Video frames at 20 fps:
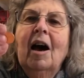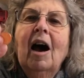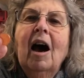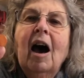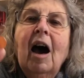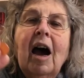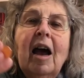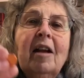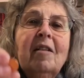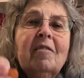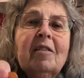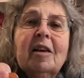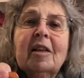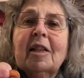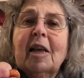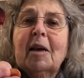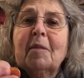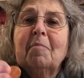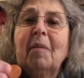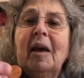I don't
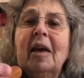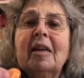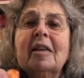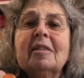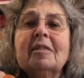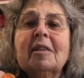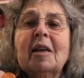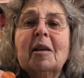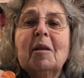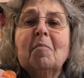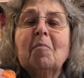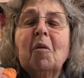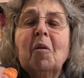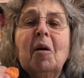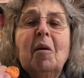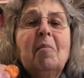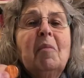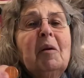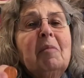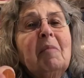collect pennies
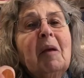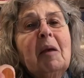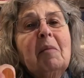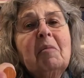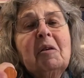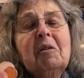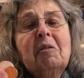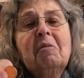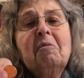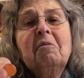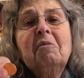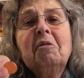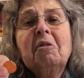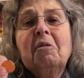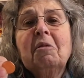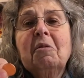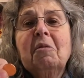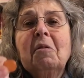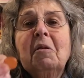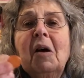anymore, but maybe you
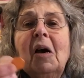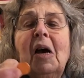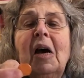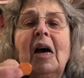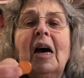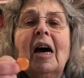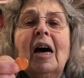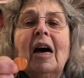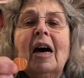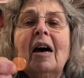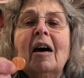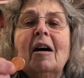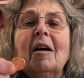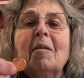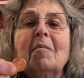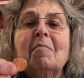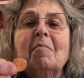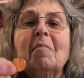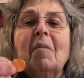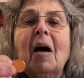do.
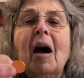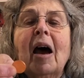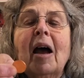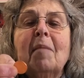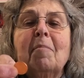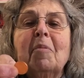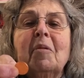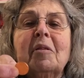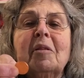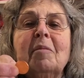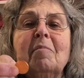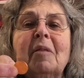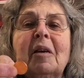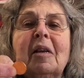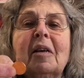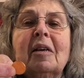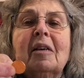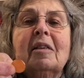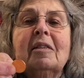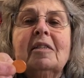I put them in
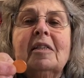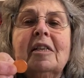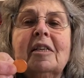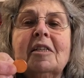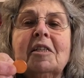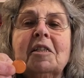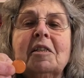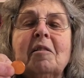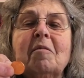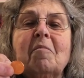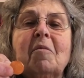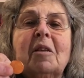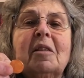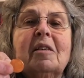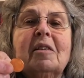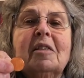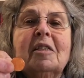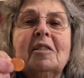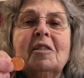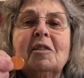a dish, and when the
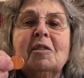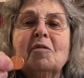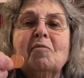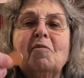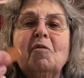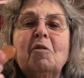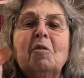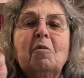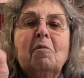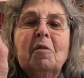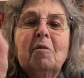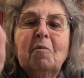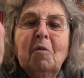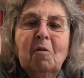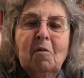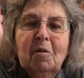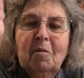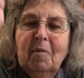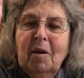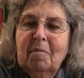dish is full, we
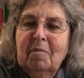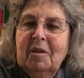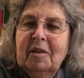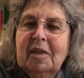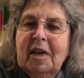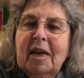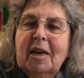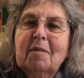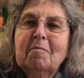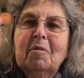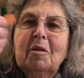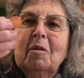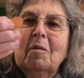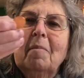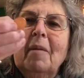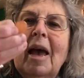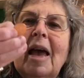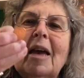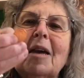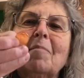roll them up and take them to the
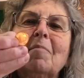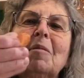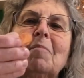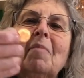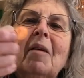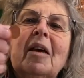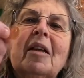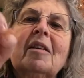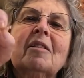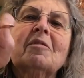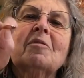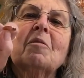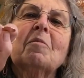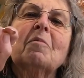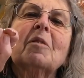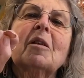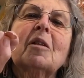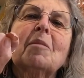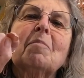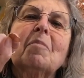bank. But pennies are
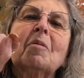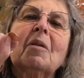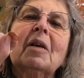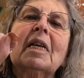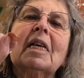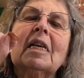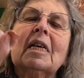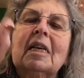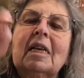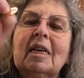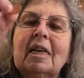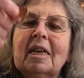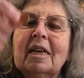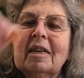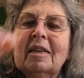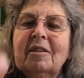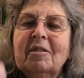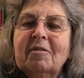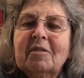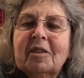really pretty,
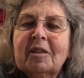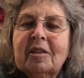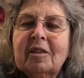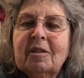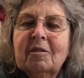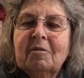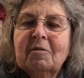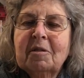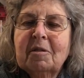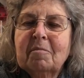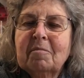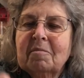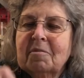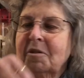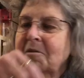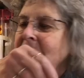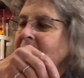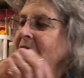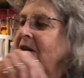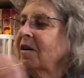and you could glue them
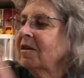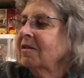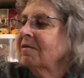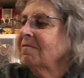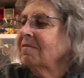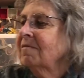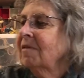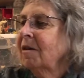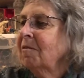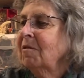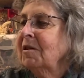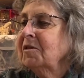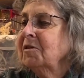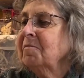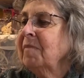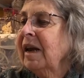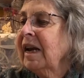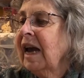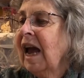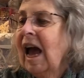to art. I once
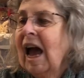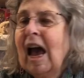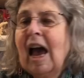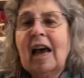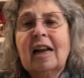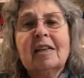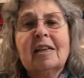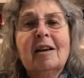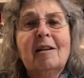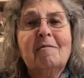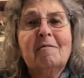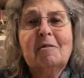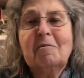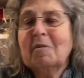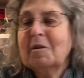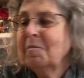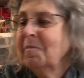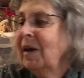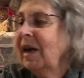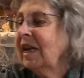made a hat covered
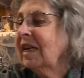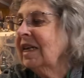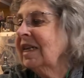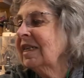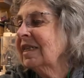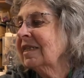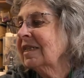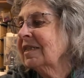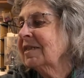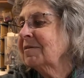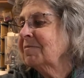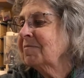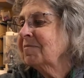with pennies.